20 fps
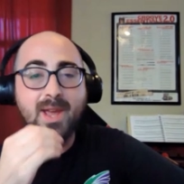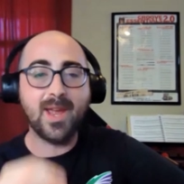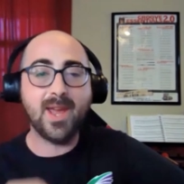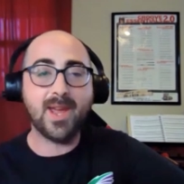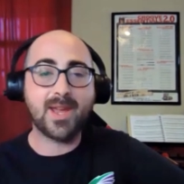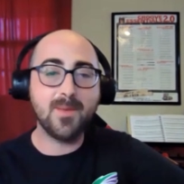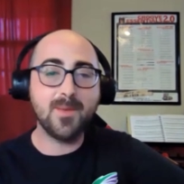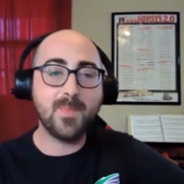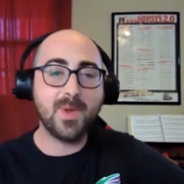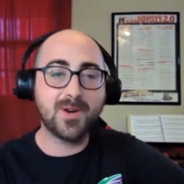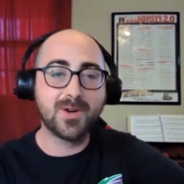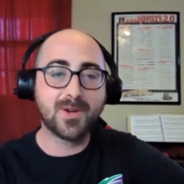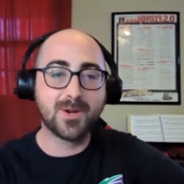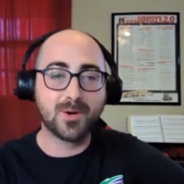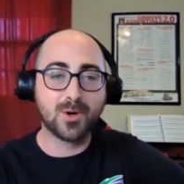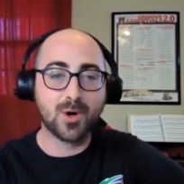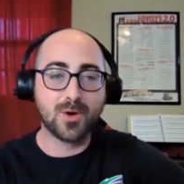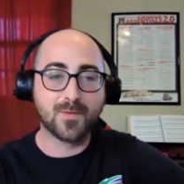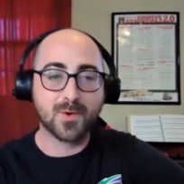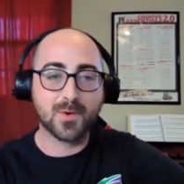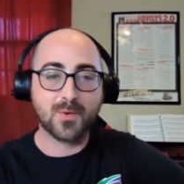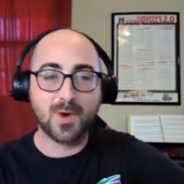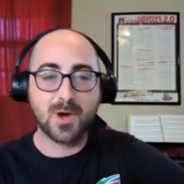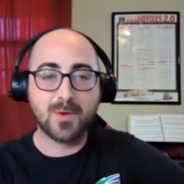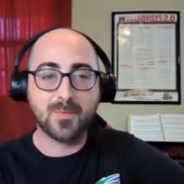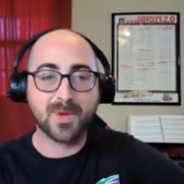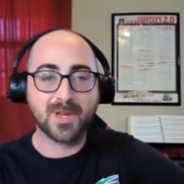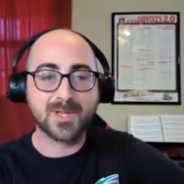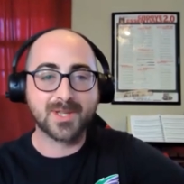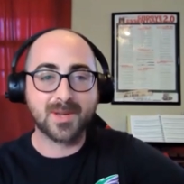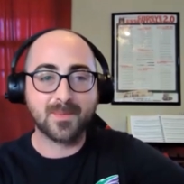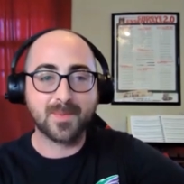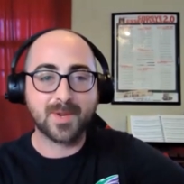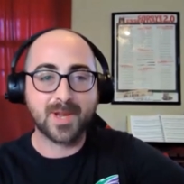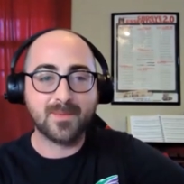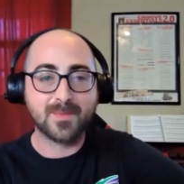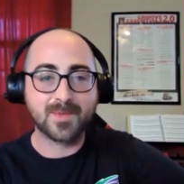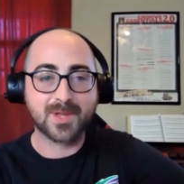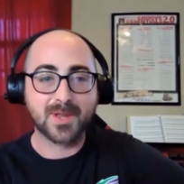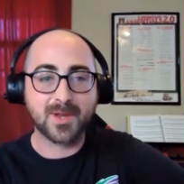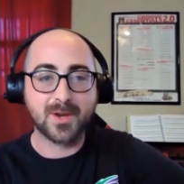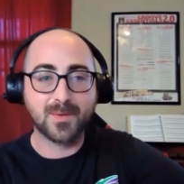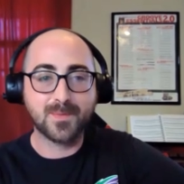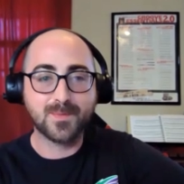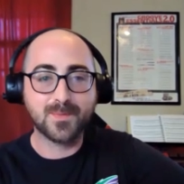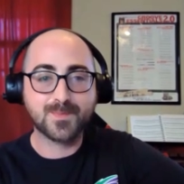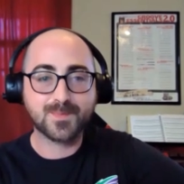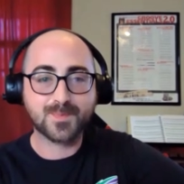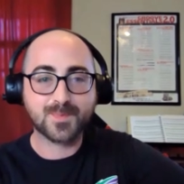It can be a little overwhelming sometimes, though.